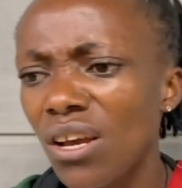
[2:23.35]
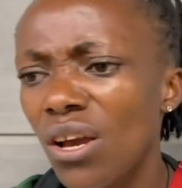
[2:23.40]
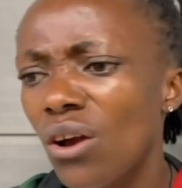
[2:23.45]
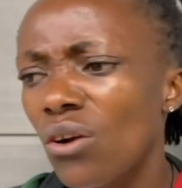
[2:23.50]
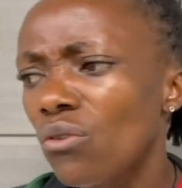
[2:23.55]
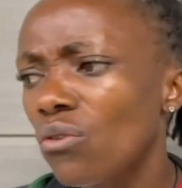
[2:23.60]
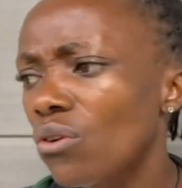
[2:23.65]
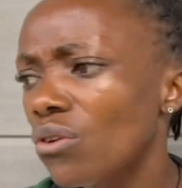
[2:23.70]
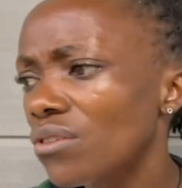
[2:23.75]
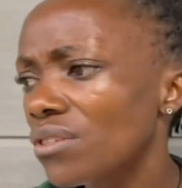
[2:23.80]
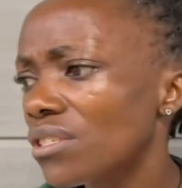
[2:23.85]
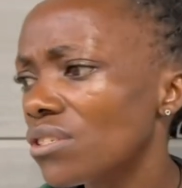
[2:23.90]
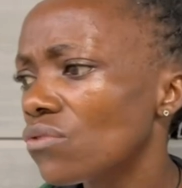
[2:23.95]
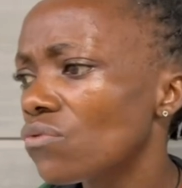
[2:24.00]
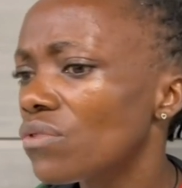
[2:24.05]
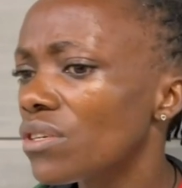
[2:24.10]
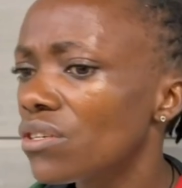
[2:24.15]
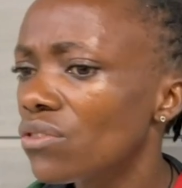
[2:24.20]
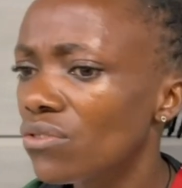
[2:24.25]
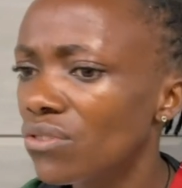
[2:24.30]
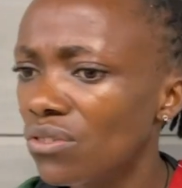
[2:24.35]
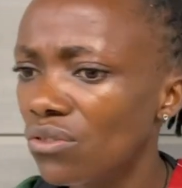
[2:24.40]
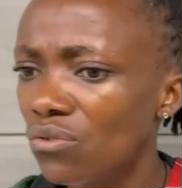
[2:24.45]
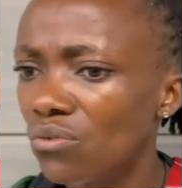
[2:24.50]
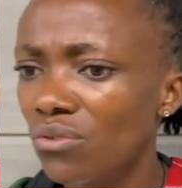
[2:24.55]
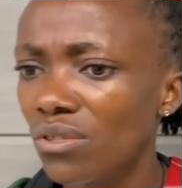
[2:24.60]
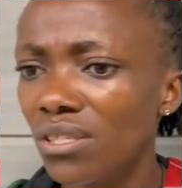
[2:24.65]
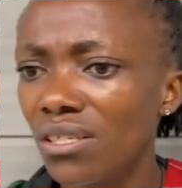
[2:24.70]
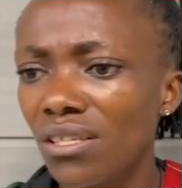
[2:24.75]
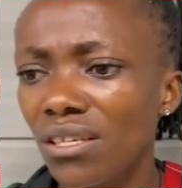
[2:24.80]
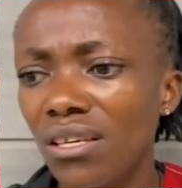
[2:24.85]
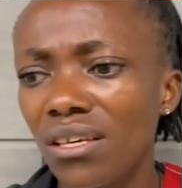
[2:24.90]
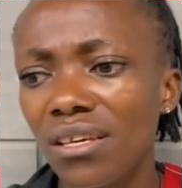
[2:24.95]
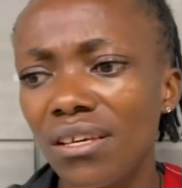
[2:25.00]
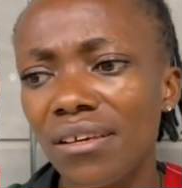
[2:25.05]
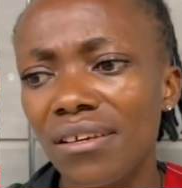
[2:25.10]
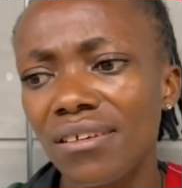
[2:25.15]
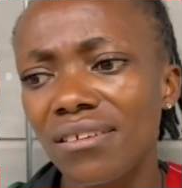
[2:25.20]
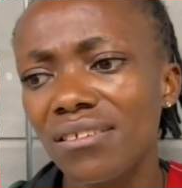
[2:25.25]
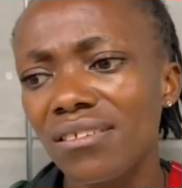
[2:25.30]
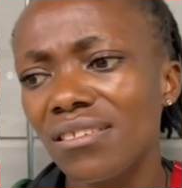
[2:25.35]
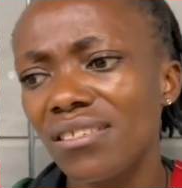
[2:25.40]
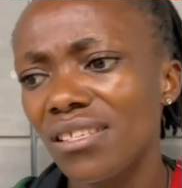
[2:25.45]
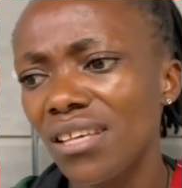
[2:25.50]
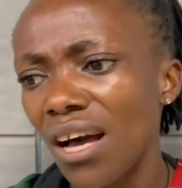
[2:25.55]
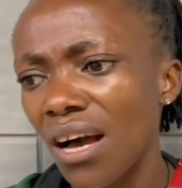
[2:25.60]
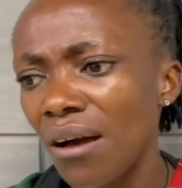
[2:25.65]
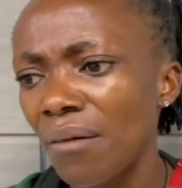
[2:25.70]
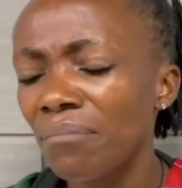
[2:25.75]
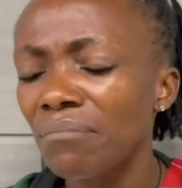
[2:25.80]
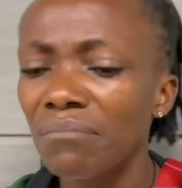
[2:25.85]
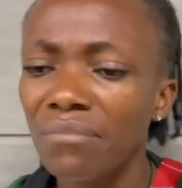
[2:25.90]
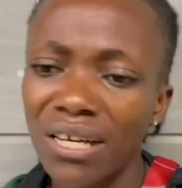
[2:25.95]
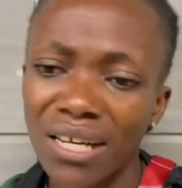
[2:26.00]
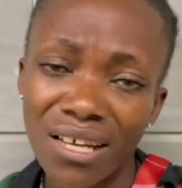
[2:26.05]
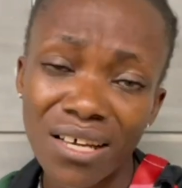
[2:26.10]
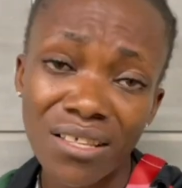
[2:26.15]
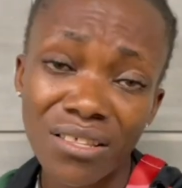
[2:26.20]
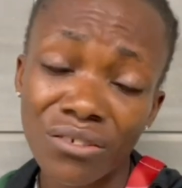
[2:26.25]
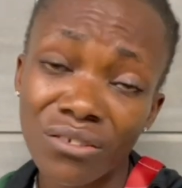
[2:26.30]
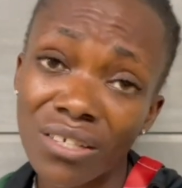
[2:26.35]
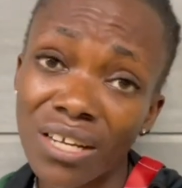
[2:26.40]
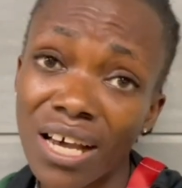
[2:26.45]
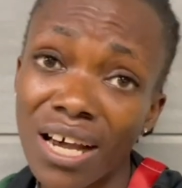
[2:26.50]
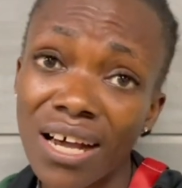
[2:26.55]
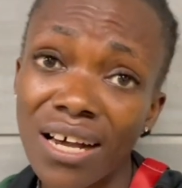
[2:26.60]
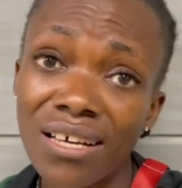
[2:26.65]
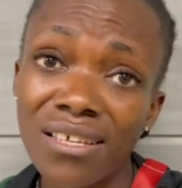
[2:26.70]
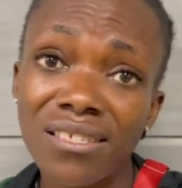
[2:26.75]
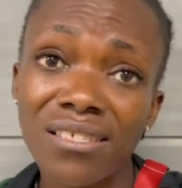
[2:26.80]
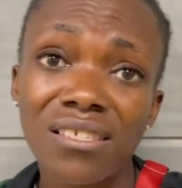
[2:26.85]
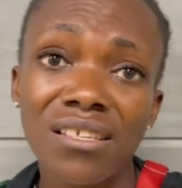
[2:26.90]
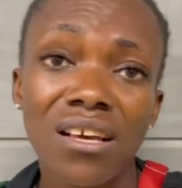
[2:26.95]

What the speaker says: because we used to see some marathoners,